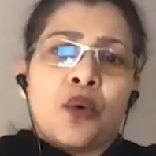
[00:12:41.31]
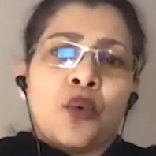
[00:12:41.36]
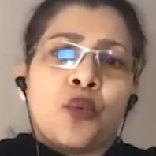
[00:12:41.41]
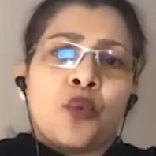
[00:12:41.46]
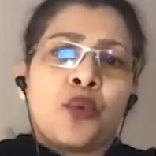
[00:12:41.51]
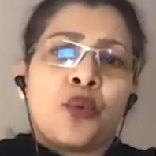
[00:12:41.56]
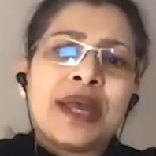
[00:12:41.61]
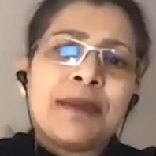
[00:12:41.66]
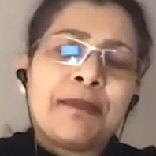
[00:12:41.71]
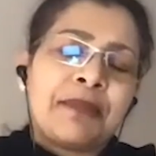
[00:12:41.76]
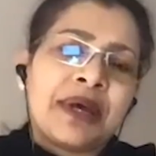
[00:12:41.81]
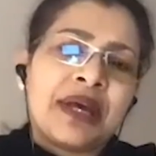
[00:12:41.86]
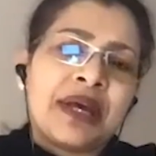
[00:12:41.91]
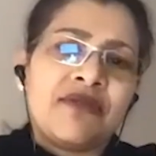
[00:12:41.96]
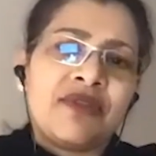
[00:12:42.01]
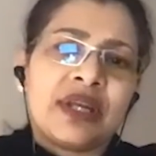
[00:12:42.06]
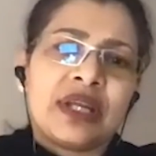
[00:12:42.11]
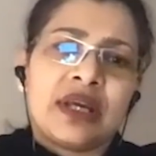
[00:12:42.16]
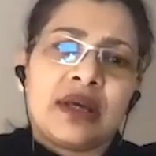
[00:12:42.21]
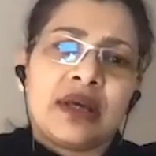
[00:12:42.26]
We
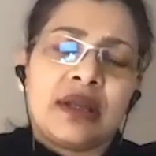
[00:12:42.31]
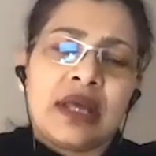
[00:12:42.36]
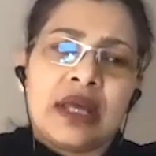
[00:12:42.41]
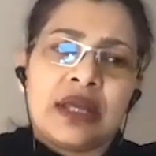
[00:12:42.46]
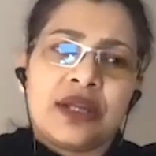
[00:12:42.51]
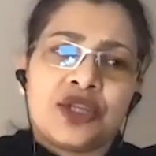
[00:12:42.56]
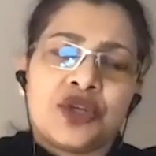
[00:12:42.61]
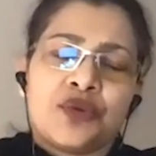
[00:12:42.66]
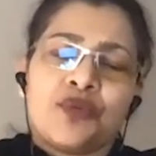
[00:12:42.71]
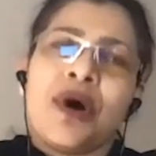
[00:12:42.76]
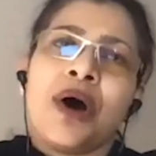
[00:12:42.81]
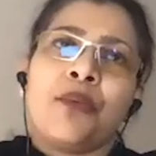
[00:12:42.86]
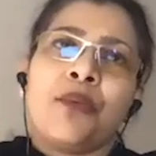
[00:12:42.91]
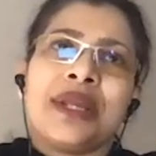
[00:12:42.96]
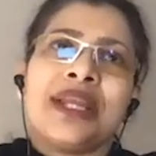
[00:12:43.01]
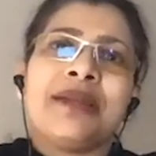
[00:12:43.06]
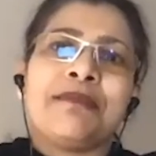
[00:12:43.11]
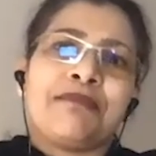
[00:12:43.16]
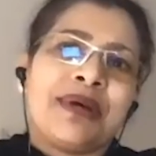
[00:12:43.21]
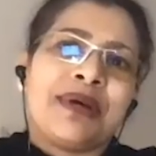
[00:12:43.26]
pivoted into, well, we
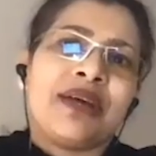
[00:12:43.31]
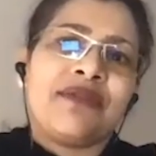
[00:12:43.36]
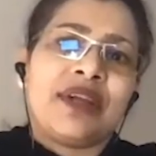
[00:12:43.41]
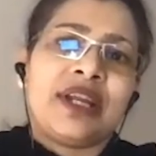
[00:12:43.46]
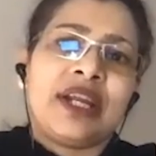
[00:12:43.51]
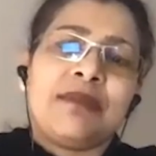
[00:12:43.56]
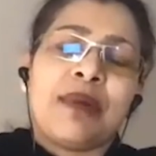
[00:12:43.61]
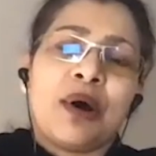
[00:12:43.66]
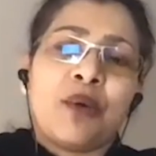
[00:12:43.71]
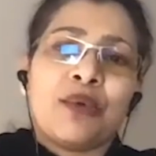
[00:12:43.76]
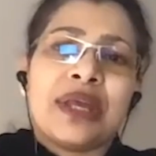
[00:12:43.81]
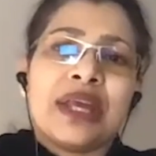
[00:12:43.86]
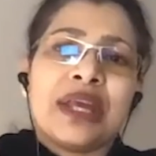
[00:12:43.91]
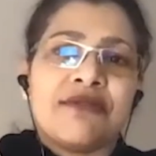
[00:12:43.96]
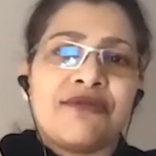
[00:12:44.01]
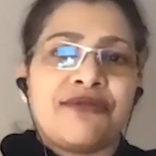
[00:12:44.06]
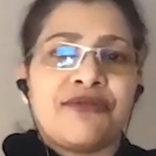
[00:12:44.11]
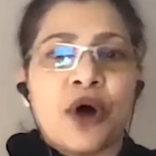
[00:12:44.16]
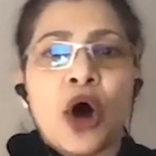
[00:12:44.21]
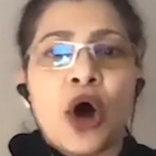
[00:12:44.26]
didn't pivoted, but we
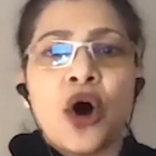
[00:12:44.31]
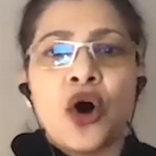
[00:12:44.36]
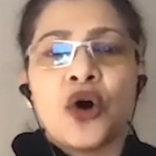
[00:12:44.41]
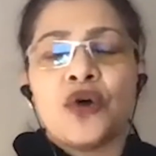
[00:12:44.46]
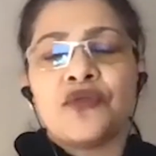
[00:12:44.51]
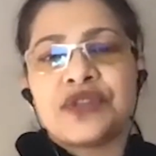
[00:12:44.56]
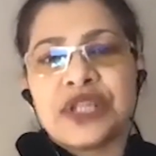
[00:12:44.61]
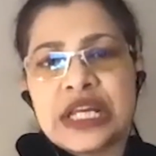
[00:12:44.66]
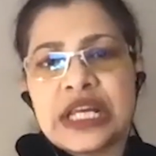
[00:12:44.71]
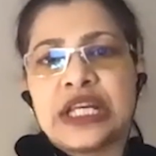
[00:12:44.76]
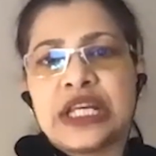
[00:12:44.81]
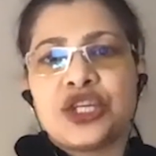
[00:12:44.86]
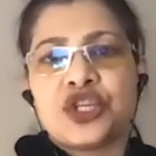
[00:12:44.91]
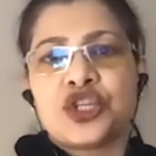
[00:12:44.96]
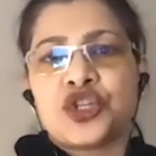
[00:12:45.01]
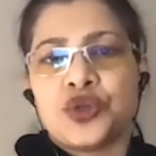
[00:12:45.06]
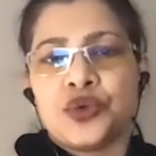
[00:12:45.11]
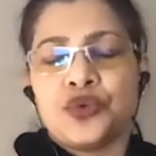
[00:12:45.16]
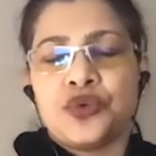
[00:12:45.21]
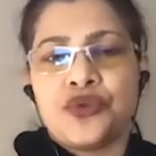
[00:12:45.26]
evolved
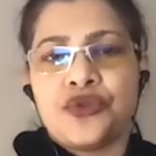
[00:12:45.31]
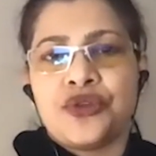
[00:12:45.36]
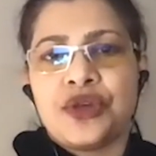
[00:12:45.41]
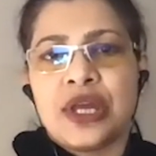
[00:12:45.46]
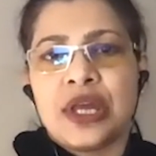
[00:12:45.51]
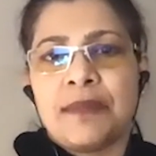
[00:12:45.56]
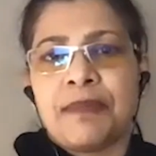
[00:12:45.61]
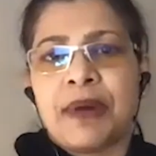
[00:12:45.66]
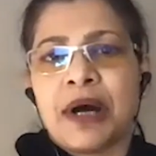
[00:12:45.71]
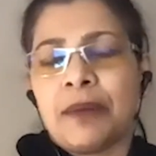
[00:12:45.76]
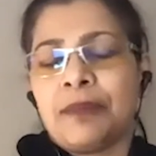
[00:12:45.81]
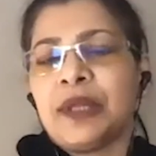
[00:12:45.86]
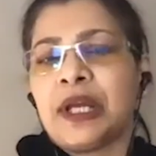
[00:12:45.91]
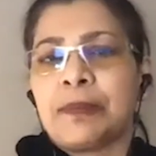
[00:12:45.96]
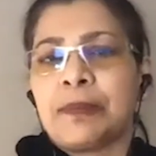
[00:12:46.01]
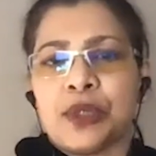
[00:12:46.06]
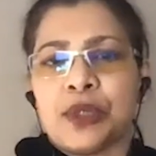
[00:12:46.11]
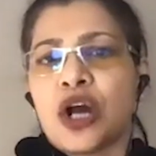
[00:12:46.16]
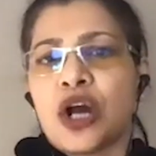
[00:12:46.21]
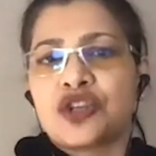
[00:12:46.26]
into the public
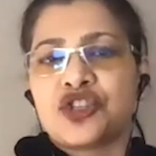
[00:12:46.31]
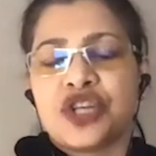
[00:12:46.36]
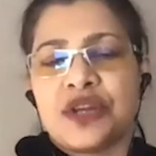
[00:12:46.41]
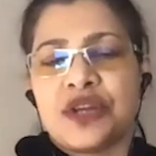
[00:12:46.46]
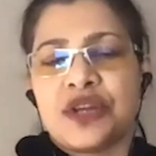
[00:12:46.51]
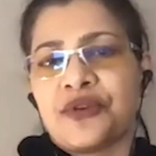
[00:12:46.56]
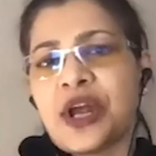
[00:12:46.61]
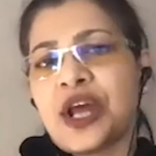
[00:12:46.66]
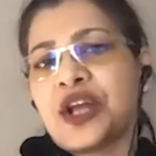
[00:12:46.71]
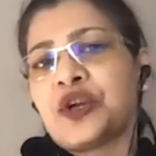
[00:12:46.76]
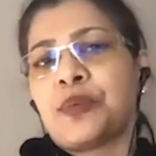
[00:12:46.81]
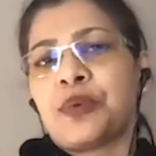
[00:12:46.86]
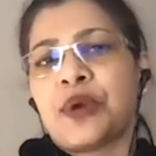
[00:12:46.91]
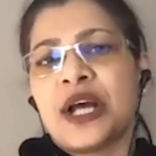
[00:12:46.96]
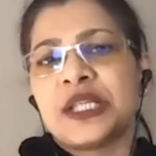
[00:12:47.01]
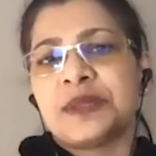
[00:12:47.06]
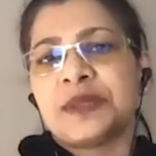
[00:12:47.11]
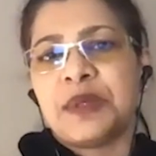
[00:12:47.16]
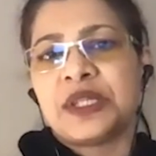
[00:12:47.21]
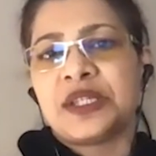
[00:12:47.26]
blockchain for
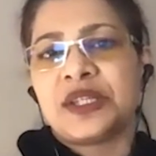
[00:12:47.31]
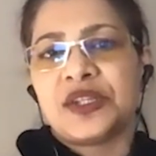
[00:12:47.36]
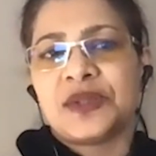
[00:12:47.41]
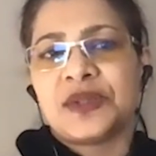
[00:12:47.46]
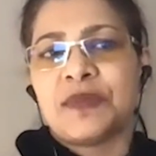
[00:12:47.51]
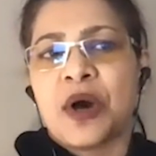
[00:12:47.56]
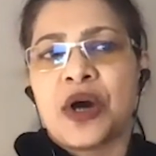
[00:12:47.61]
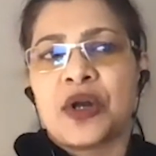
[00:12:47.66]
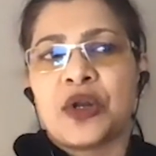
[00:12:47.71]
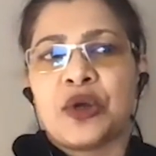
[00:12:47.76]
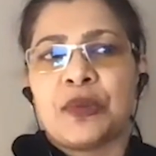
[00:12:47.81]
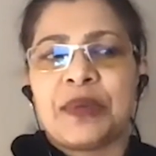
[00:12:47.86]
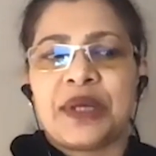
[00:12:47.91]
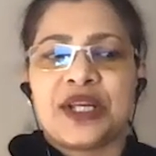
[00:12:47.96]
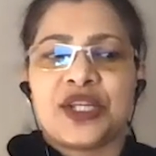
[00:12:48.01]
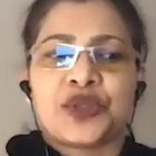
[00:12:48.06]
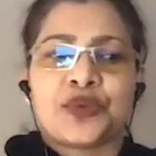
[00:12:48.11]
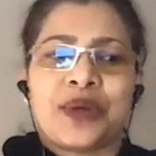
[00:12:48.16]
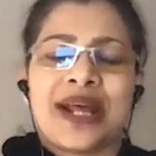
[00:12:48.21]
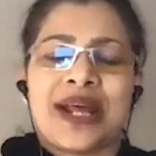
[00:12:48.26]
enterprise business model
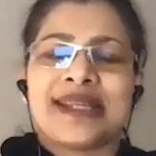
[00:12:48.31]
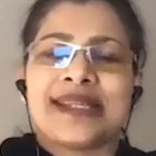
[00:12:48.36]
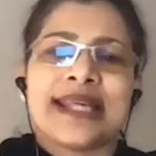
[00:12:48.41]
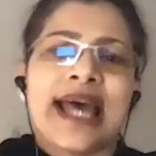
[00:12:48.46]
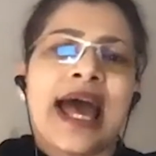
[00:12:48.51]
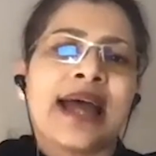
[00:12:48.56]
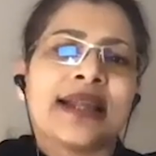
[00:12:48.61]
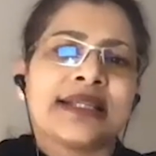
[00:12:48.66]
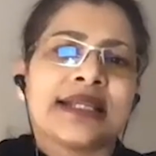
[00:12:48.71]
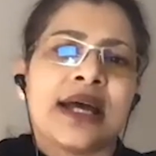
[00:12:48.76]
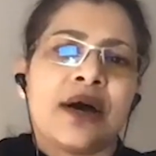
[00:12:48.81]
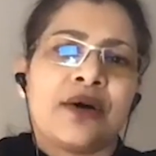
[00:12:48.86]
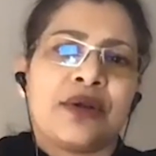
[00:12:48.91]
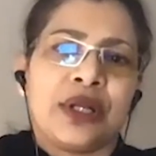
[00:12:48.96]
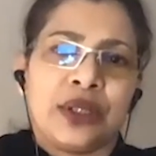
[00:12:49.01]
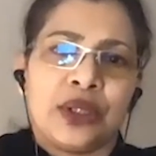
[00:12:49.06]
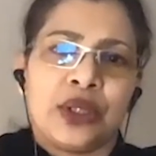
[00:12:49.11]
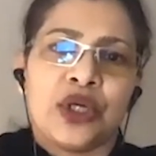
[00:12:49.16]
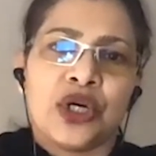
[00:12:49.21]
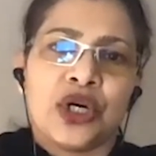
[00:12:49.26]
because when I sat down
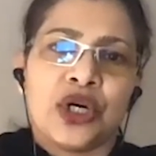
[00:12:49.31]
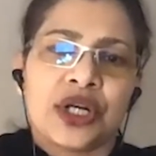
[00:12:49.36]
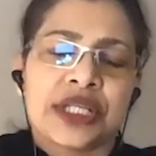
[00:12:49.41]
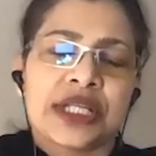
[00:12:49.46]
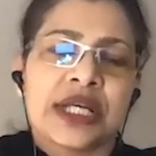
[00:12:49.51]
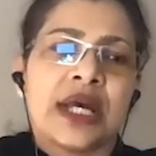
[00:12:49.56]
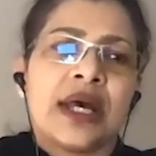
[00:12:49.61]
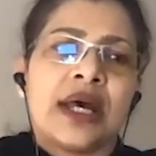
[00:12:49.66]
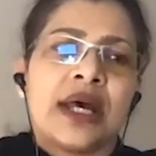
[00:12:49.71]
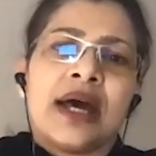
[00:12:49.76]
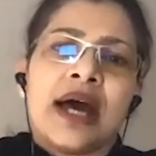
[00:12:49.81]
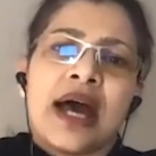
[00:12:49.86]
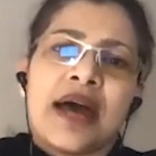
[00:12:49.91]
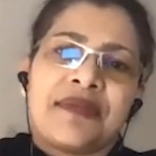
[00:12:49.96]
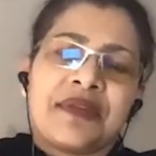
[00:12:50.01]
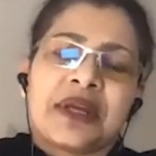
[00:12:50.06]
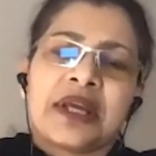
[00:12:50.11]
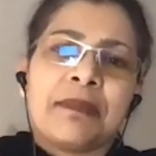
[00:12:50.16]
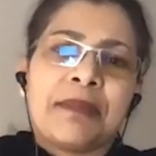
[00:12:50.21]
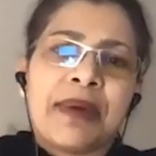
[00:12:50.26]
and looked at
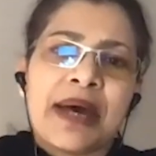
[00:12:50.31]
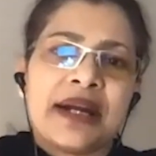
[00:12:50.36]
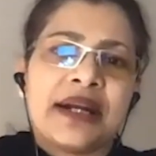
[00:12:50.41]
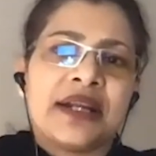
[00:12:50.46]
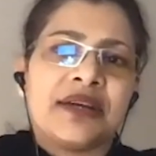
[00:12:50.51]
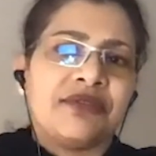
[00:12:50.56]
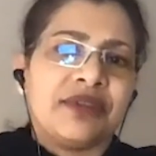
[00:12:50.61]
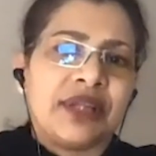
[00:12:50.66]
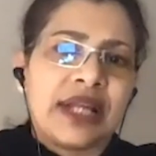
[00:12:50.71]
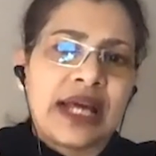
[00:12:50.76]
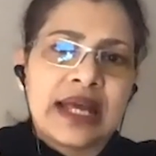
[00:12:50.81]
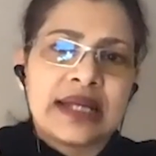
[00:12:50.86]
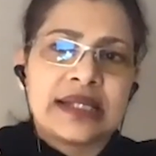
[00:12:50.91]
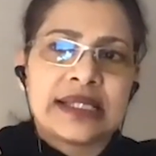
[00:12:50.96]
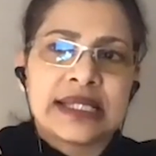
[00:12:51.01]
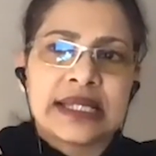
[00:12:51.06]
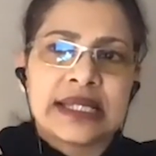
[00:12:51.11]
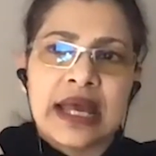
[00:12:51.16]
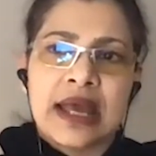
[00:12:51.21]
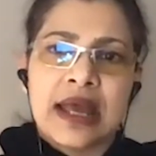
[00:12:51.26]
the competitive
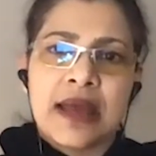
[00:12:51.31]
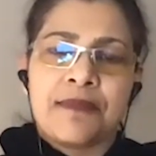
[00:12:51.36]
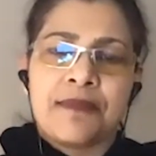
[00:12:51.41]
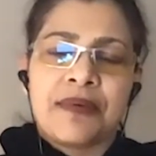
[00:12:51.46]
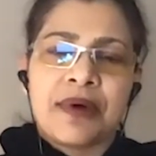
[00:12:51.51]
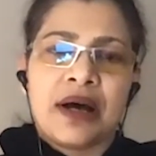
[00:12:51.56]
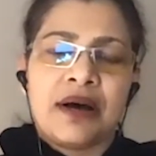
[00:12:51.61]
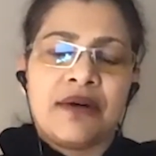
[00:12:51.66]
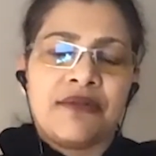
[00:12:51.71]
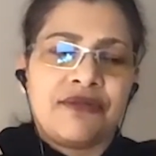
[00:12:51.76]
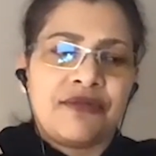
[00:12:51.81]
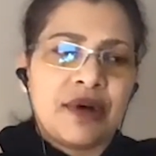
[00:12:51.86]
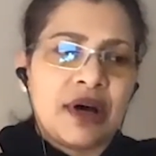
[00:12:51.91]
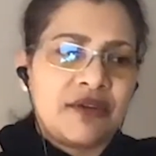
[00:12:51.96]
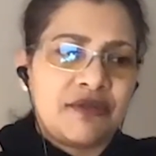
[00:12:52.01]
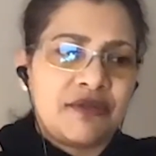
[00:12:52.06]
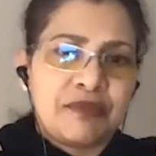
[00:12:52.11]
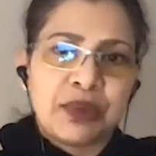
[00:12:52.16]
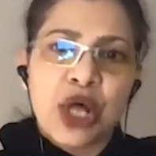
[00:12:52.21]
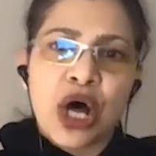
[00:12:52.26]
landscape of,
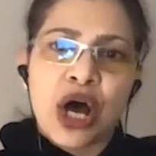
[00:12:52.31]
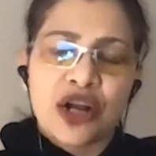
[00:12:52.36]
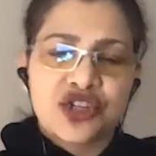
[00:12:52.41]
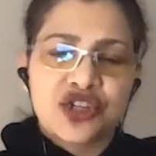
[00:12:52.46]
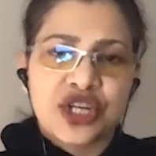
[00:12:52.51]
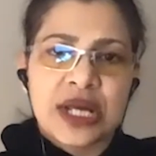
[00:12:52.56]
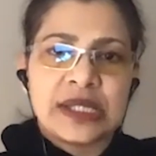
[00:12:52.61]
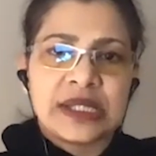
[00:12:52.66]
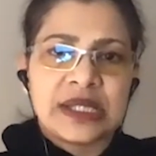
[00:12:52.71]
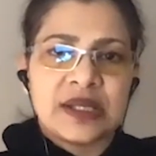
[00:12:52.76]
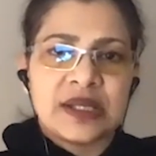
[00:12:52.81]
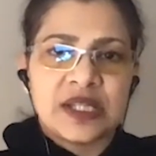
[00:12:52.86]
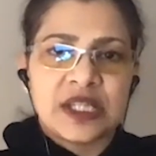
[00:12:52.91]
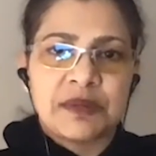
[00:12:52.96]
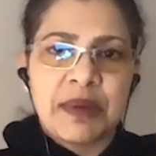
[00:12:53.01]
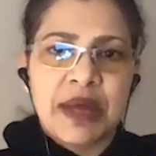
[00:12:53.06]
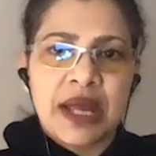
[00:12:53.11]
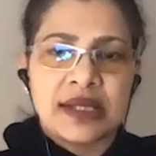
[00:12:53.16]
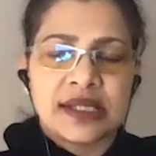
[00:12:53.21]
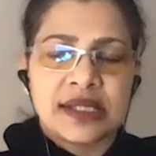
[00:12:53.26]
of blockchains in the
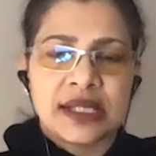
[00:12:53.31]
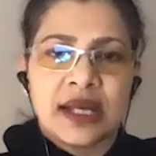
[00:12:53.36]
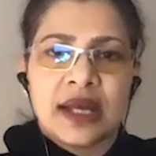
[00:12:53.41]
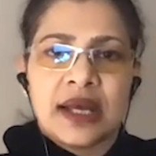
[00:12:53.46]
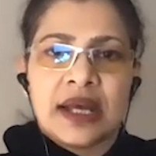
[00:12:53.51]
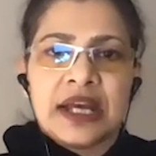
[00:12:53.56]
space,